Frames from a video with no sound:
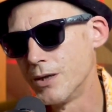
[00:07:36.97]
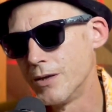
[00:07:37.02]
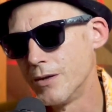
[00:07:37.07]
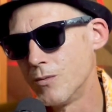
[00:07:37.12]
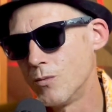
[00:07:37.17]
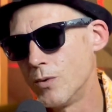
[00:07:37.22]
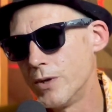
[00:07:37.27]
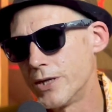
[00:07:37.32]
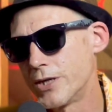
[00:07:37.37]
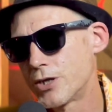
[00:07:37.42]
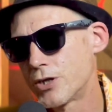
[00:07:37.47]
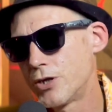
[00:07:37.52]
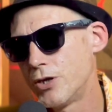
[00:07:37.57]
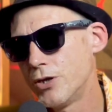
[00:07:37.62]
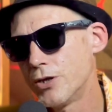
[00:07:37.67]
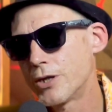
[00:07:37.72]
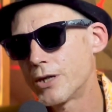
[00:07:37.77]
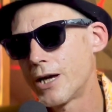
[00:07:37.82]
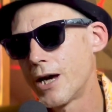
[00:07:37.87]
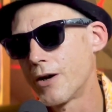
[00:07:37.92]
which
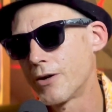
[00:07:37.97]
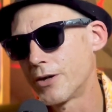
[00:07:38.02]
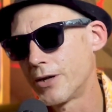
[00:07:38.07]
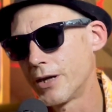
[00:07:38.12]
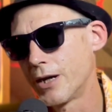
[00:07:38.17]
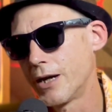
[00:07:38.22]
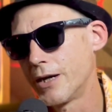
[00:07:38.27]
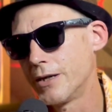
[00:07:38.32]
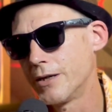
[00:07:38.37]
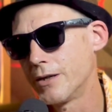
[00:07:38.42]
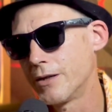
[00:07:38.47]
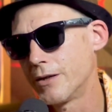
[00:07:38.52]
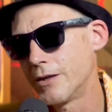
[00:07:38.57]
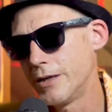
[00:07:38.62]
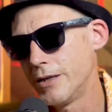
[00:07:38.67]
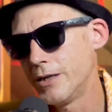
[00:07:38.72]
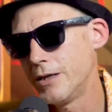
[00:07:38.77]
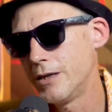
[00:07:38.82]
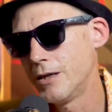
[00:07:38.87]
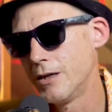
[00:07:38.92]
could calculate
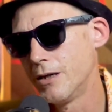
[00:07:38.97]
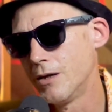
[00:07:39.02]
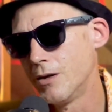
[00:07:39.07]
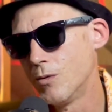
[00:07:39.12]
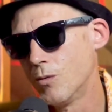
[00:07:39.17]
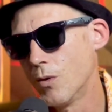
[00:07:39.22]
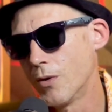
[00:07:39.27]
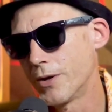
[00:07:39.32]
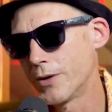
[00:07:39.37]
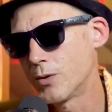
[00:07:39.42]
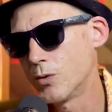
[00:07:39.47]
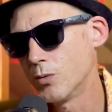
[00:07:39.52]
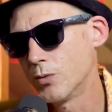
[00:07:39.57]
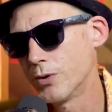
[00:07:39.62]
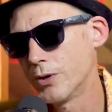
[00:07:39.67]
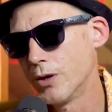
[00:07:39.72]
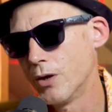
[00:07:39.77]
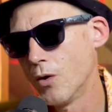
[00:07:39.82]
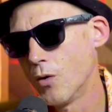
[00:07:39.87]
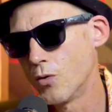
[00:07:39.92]
the what they call
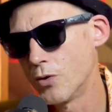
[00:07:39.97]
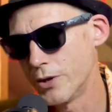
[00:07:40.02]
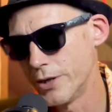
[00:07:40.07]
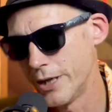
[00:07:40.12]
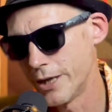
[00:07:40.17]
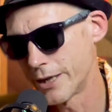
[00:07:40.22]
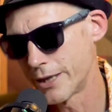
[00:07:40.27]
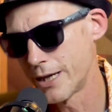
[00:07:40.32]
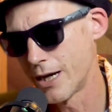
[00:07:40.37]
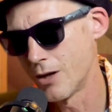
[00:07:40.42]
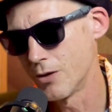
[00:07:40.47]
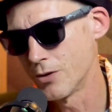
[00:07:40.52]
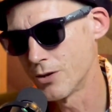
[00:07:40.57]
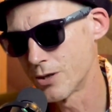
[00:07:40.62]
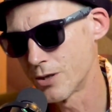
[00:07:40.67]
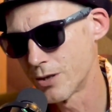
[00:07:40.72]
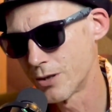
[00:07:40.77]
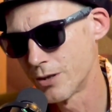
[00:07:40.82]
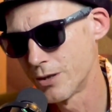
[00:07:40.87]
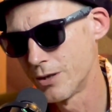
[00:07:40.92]
the long year
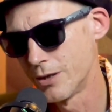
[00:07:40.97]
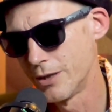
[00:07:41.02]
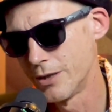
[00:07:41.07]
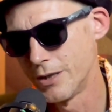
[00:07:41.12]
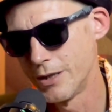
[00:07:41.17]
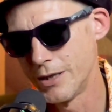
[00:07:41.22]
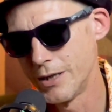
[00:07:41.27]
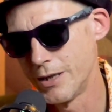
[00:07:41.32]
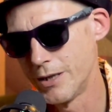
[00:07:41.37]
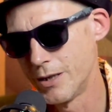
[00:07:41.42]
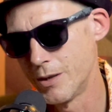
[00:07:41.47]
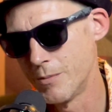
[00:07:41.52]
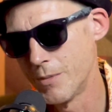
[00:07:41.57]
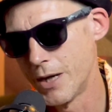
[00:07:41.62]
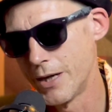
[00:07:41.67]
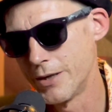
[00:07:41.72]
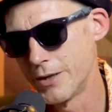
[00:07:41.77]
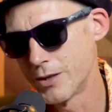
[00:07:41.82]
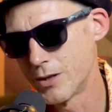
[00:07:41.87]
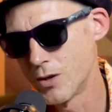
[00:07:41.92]
count in the
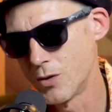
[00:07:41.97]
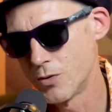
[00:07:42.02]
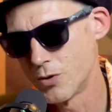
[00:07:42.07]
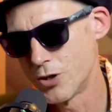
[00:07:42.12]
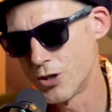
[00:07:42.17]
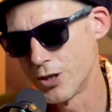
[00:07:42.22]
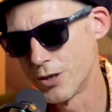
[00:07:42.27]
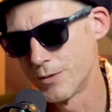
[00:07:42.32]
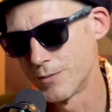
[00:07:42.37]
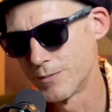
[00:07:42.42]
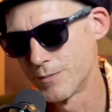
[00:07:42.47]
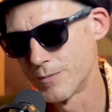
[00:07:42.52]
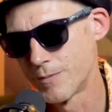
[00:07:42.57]
Mayan culture.